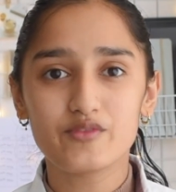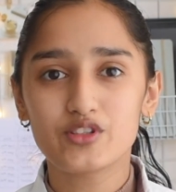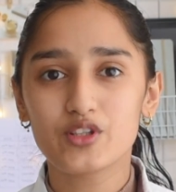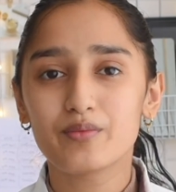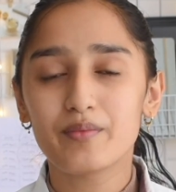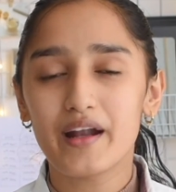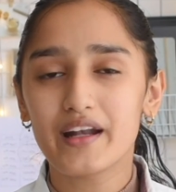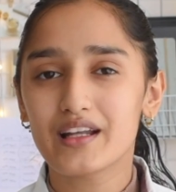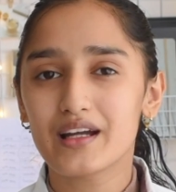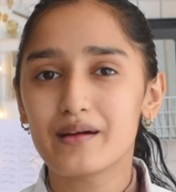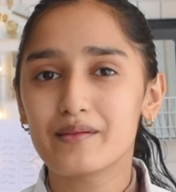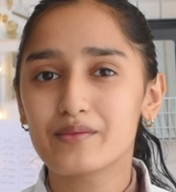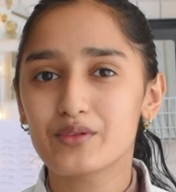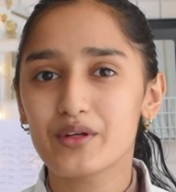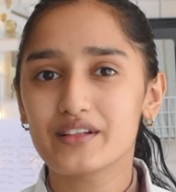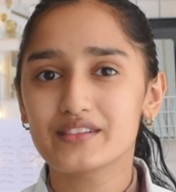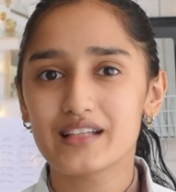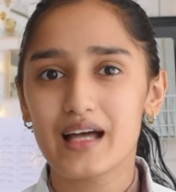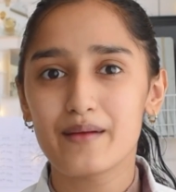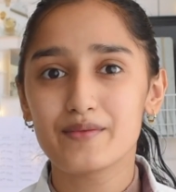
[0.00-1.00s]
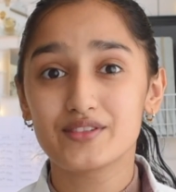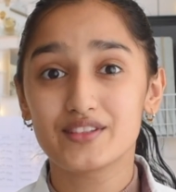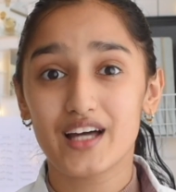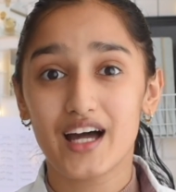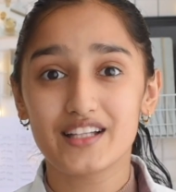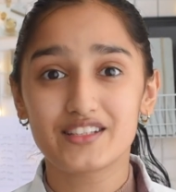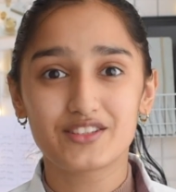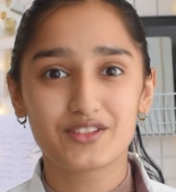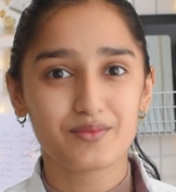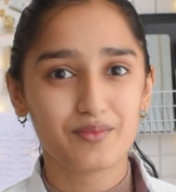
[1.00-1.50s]
So my term 2 exam
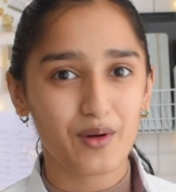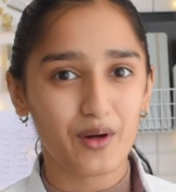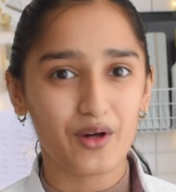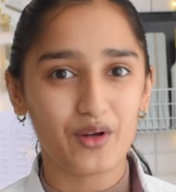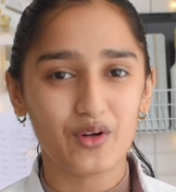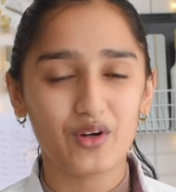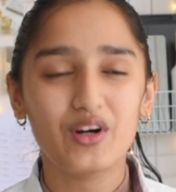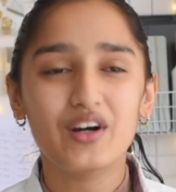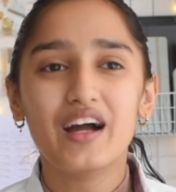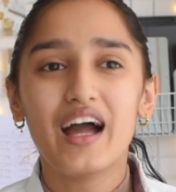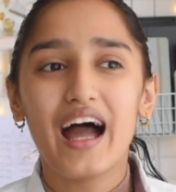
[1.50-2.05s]
starts tomorrow